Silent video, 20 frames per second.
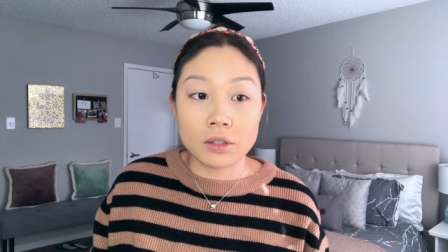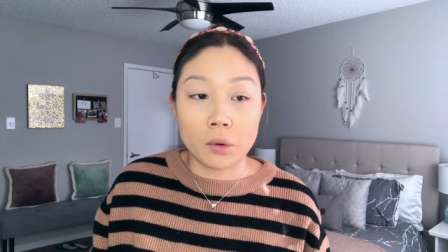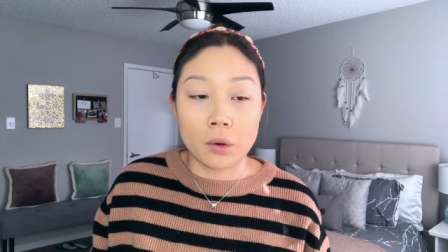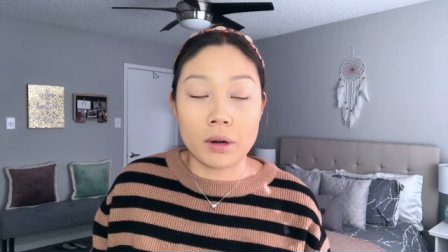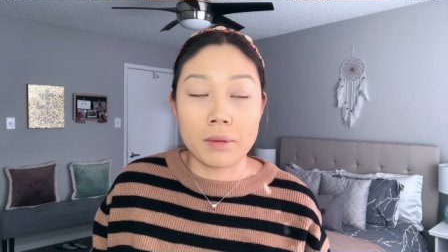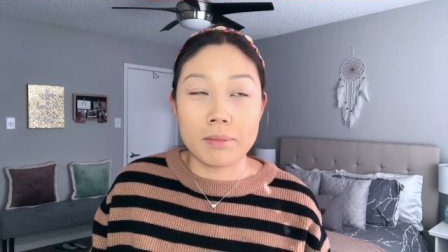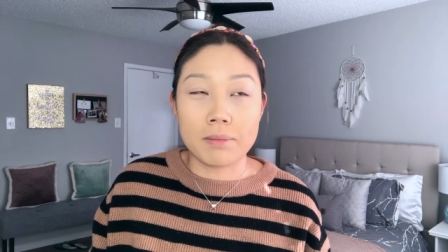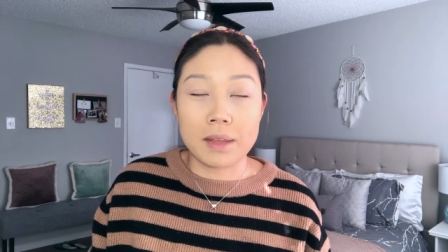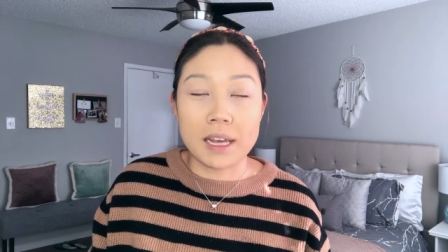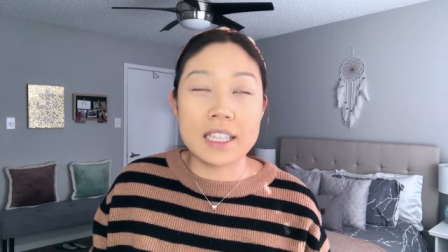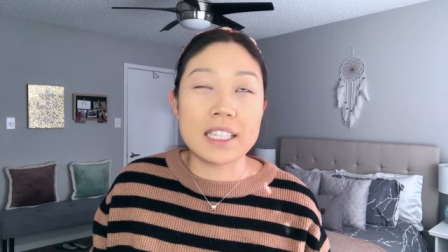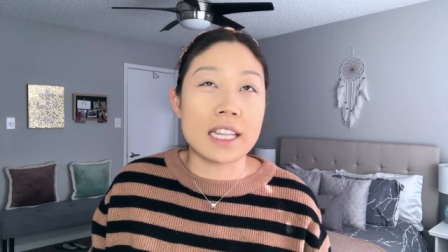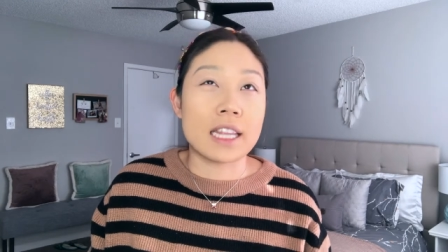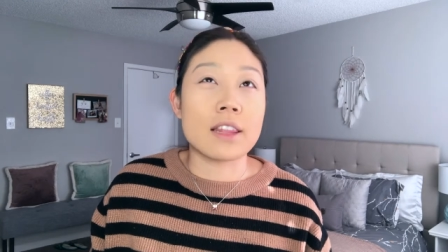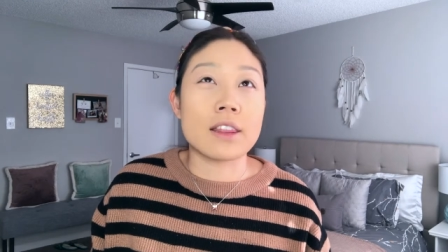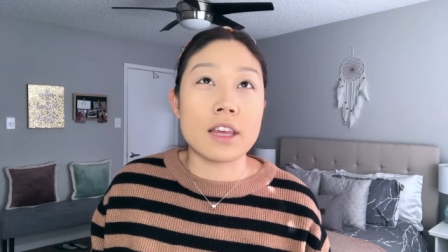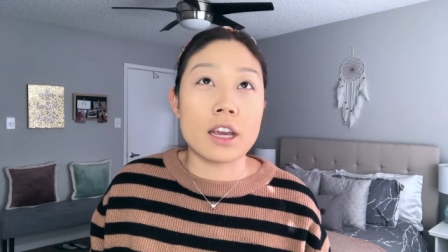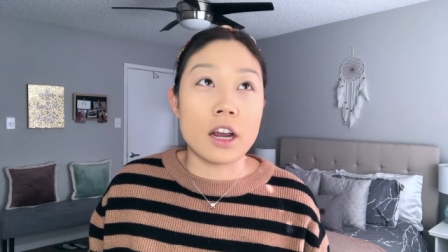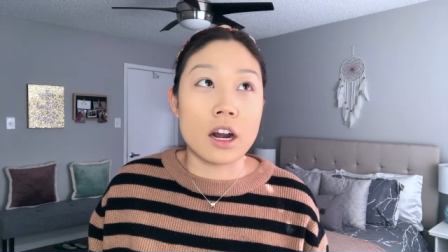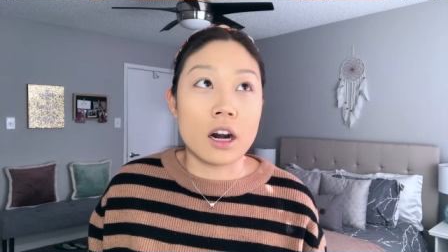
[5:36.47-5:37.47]
or they said
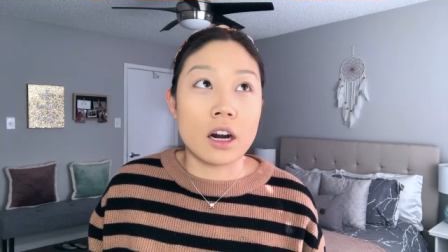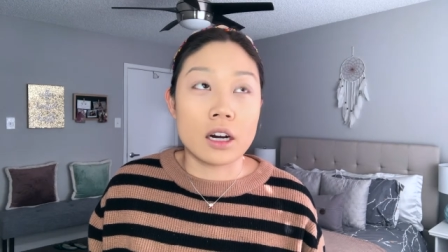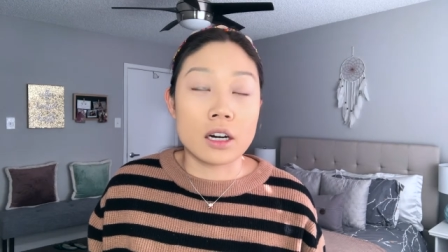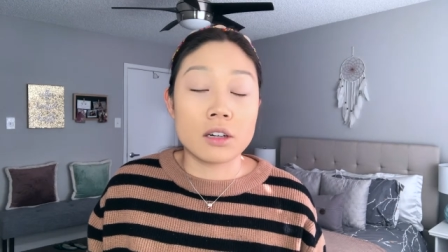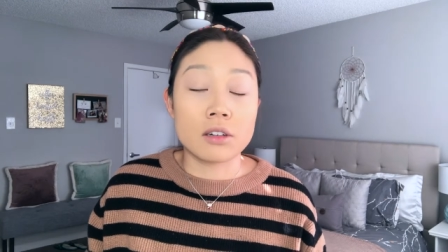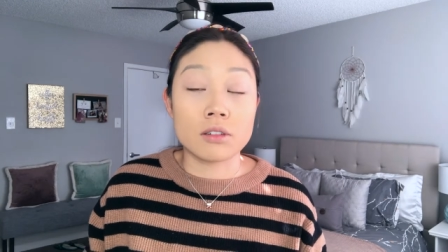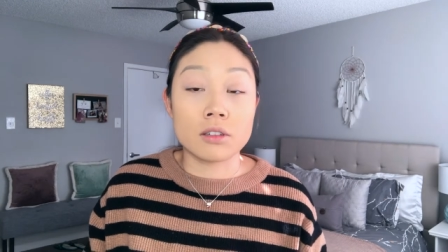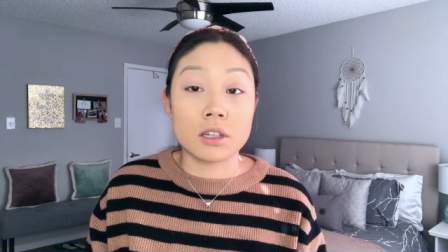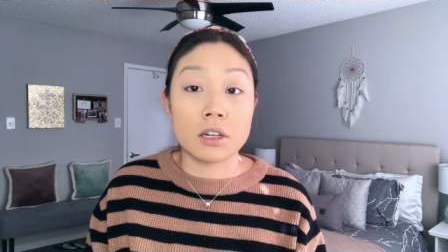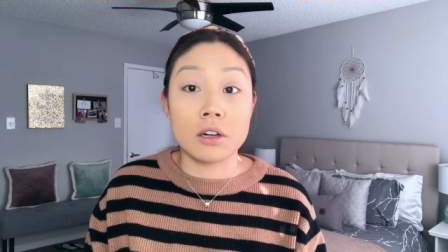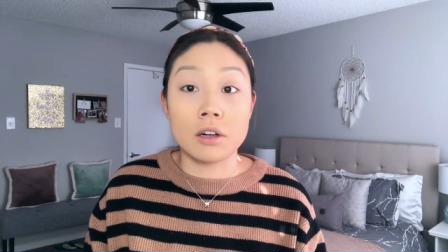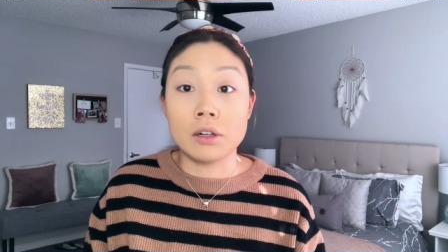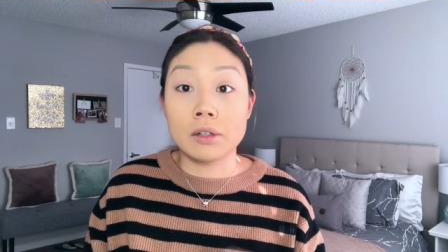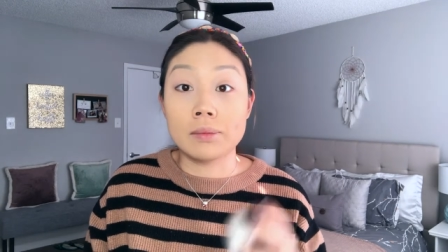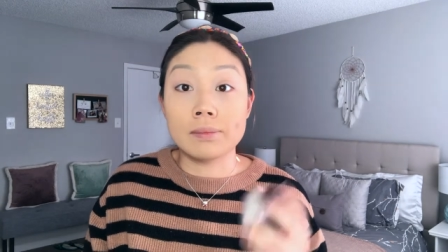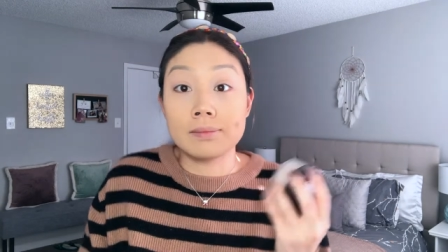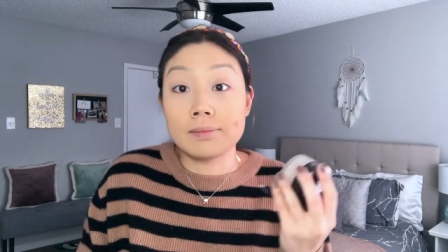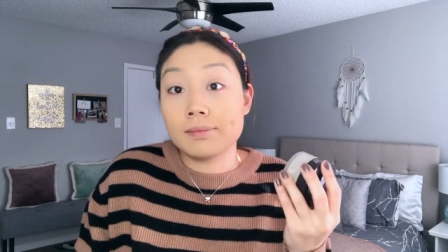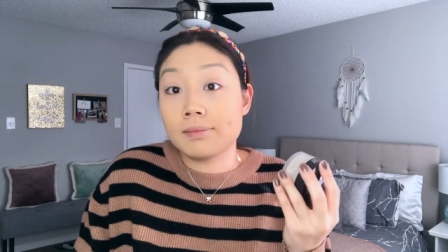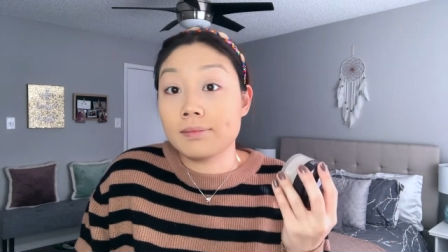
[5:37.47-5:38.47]
that they are,
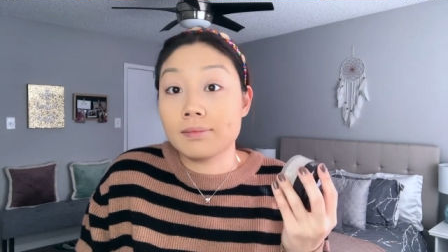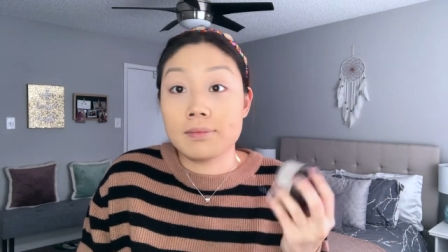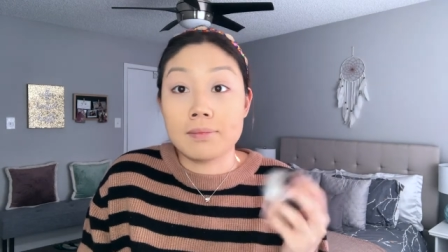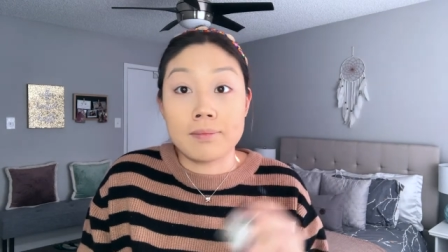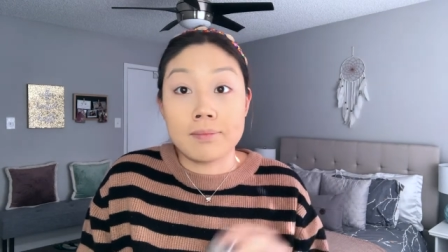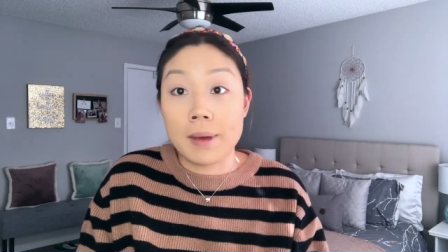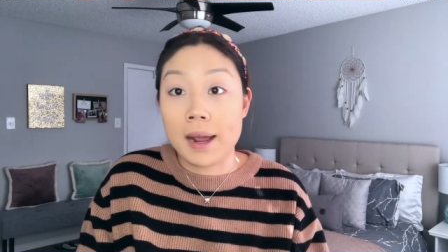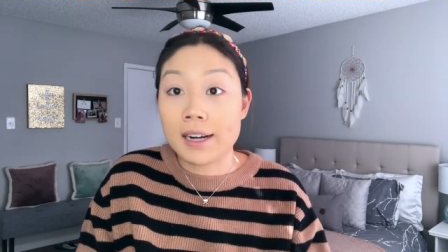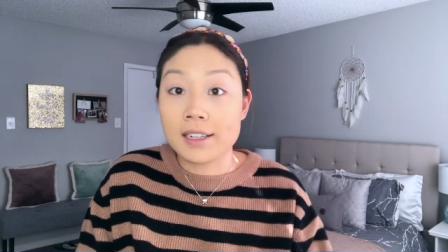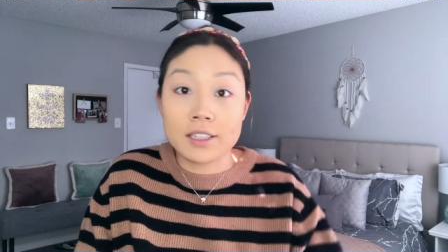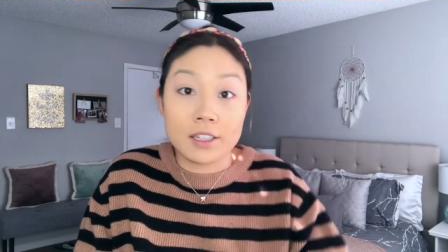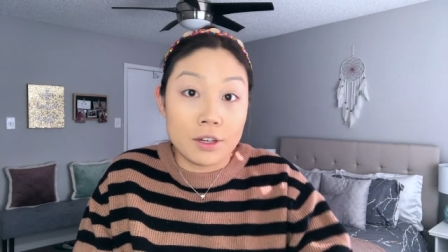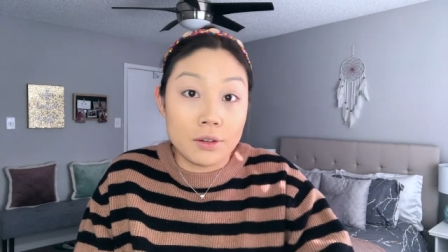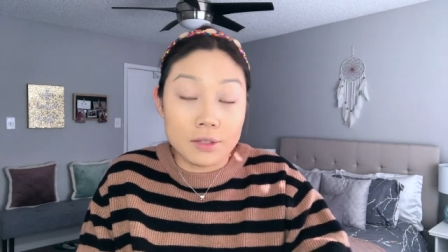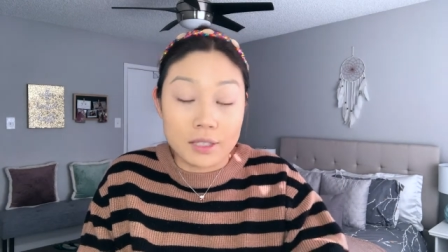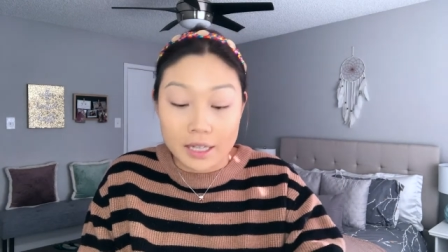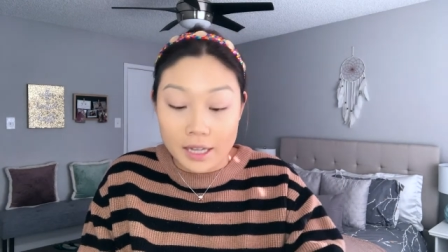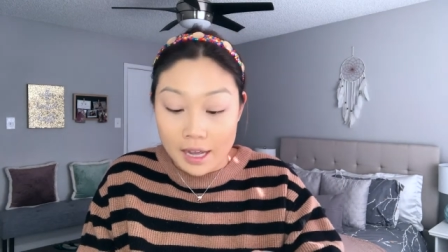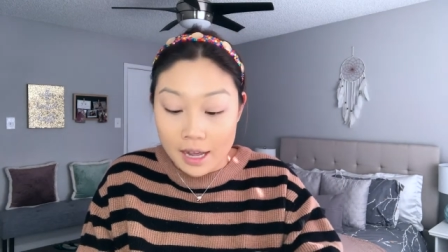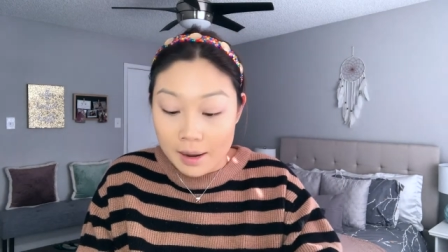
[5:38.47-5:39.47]
so back to
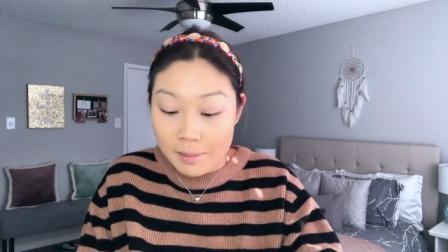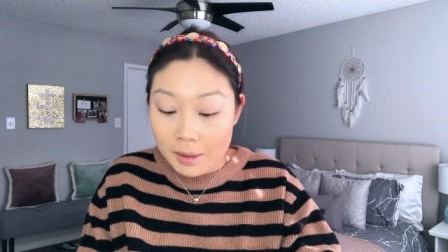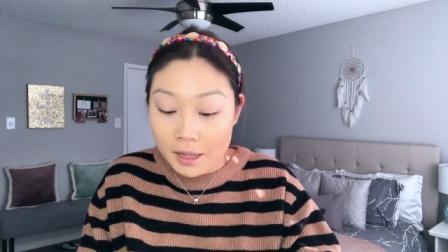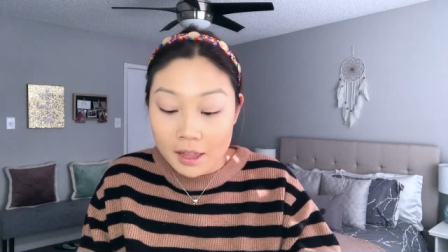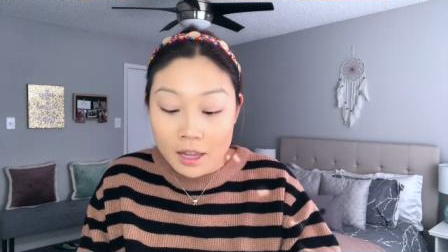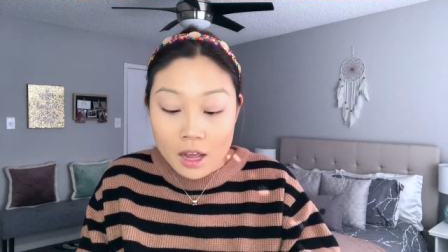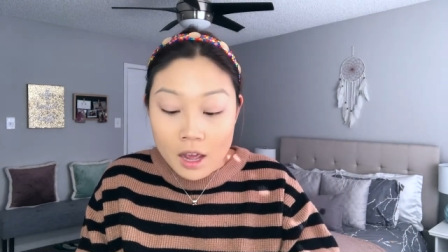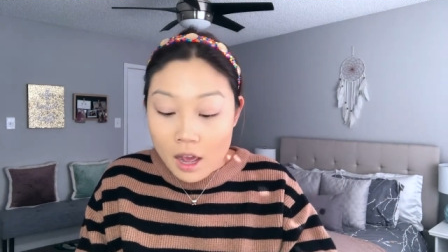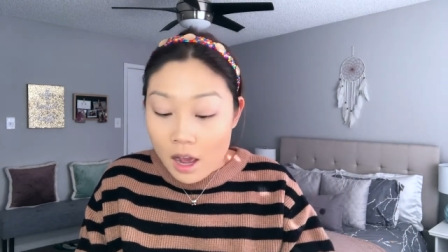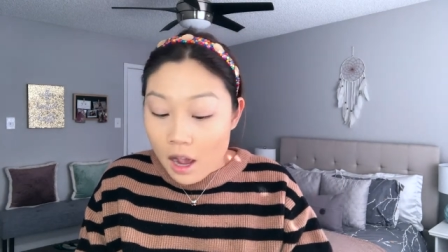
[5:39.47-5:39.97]
using it. I mean,